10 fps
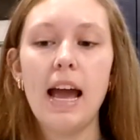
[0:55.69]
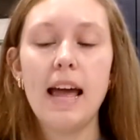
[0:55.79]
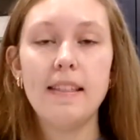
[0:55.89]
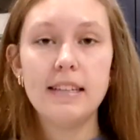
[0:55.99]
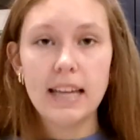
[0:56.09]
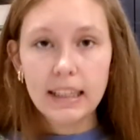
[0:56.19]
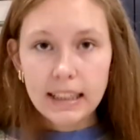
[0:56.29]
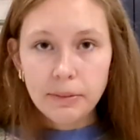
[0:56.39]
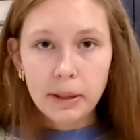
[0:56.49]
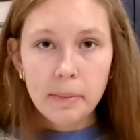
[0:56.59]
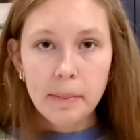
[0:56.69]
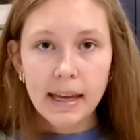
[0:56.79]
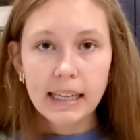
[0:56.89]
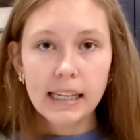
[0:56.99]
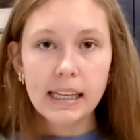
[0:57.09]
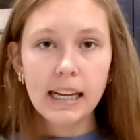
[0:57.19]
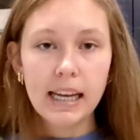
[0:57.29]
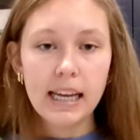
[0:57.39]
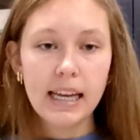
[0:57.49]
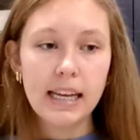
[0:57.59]
And the second thing we're going to be making
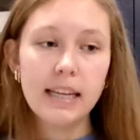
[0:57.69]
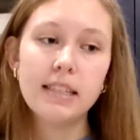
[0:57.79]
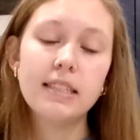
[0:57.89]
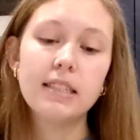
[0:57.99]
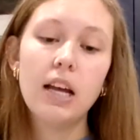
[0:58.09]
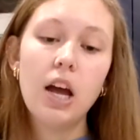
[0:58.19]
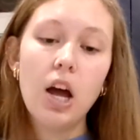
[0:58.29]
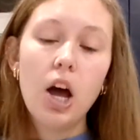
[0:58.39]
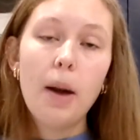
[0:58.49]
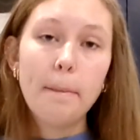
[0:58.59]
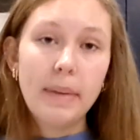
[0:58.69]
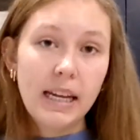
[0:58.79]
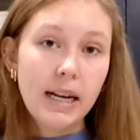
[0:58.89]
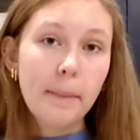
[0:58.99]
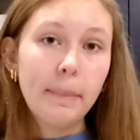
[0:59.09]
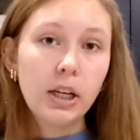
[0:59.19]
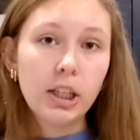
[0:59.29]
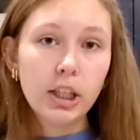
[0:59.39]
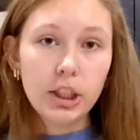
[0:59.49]
is peanut butter